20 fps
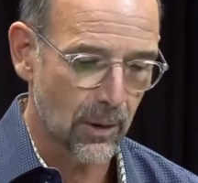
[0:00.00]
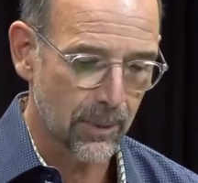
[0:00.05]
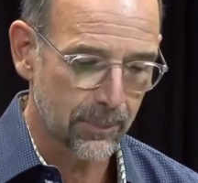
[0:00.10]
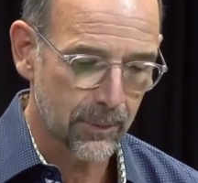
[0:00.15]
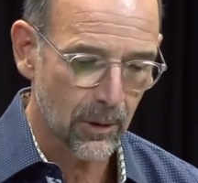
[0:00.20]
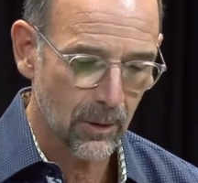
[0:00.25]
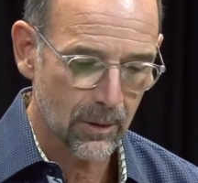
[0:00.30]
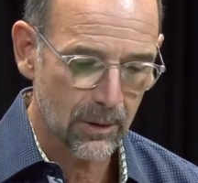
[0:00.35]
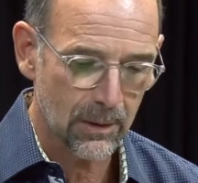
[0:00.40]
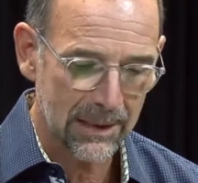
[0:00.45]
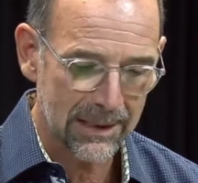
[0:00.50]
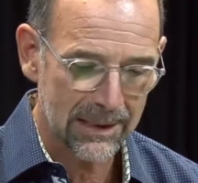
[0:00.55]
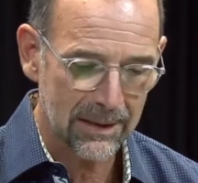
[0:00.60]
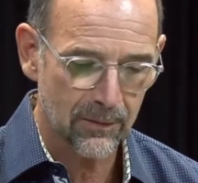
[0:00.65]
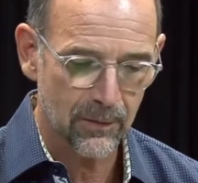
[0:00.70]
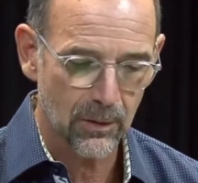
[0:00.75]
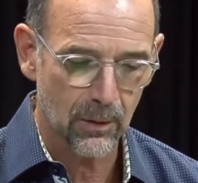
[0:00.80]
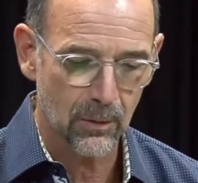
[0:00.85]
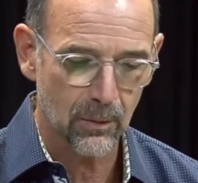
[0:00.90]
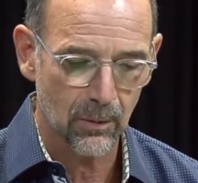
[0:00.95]
So I'm going to
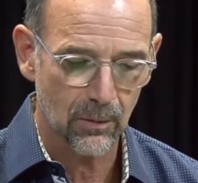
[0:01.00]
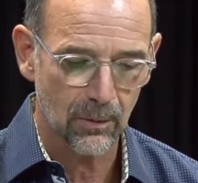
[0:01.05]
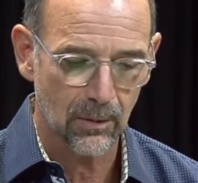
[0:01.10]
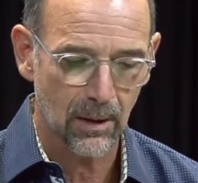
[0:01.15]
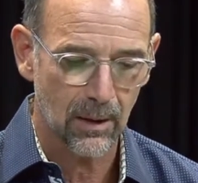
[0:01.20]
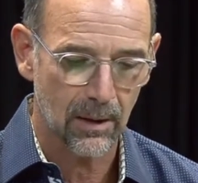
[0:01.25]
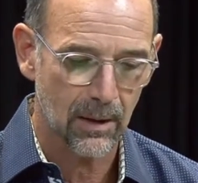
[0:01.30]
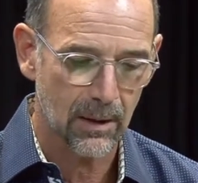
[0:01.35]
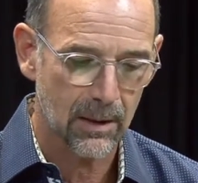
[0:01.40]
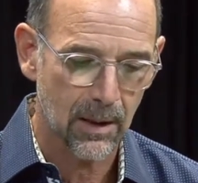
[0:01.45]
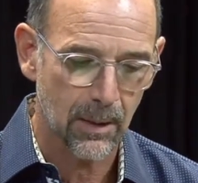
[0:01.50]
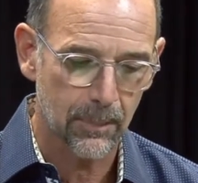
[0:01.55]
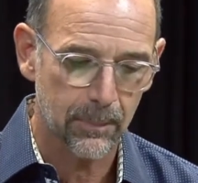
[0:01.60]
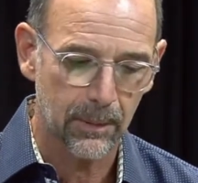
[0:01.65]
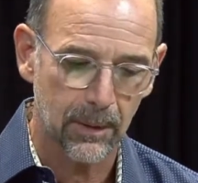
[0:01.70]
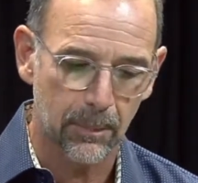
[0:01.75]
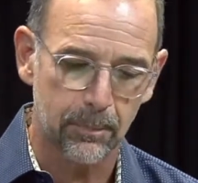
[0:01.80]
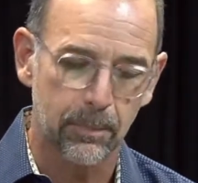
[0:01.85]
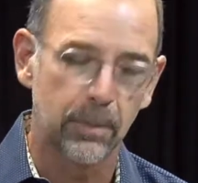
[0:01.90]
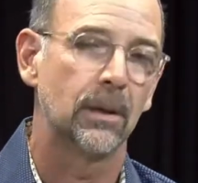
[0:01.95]
give you a
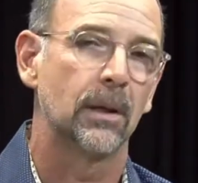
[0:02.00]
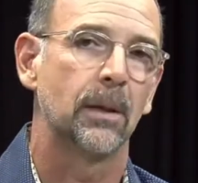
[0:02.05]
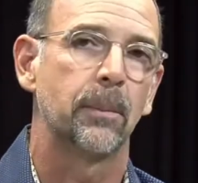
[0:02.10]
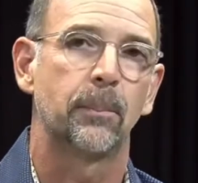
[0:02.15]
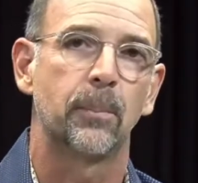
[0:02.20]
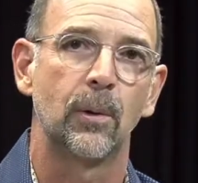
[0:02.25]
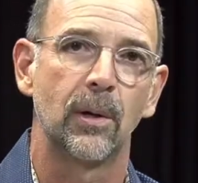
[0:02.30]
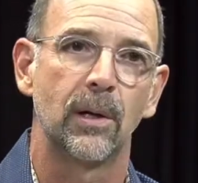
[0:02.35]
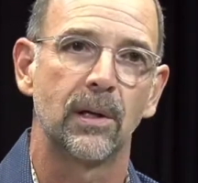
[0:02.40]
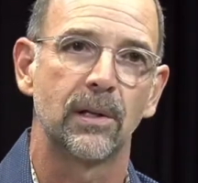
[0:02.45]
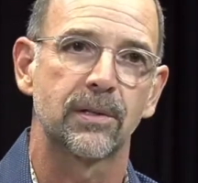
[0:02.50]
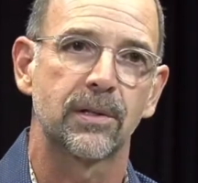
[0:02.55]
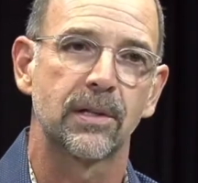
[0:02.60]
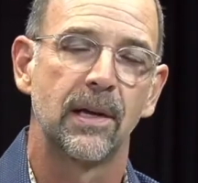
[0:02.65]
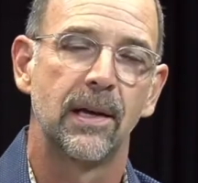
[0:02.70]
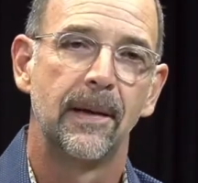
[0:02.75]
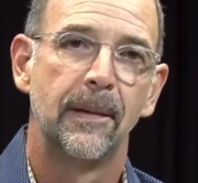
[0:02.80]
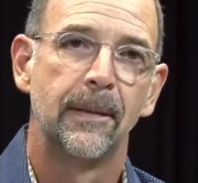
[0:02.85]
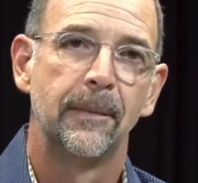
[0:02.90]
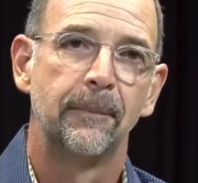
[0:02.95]
couple of bullet
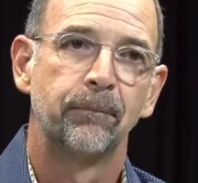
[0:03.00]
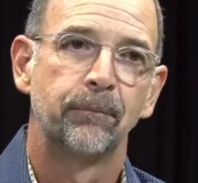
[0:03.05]
points